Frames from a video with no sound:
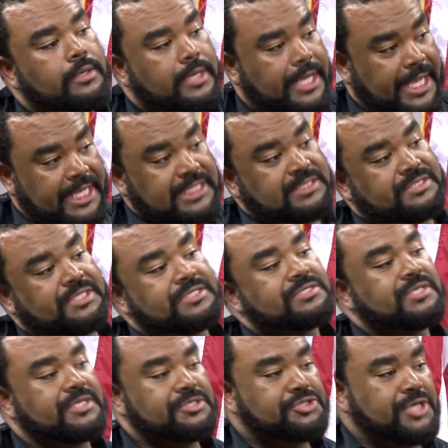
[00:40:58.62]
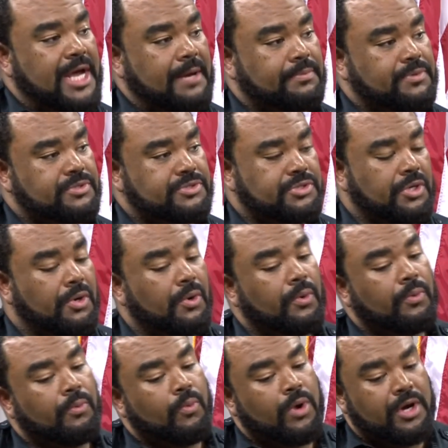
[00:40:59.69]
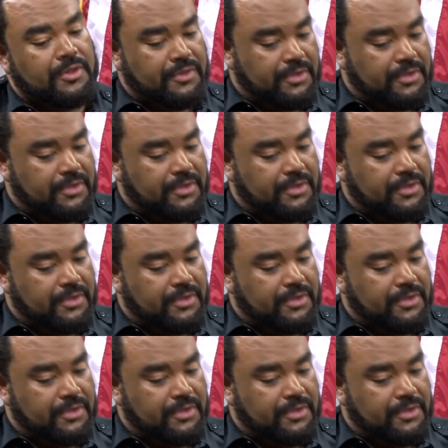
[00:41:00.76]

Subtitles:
existing chapters. So one of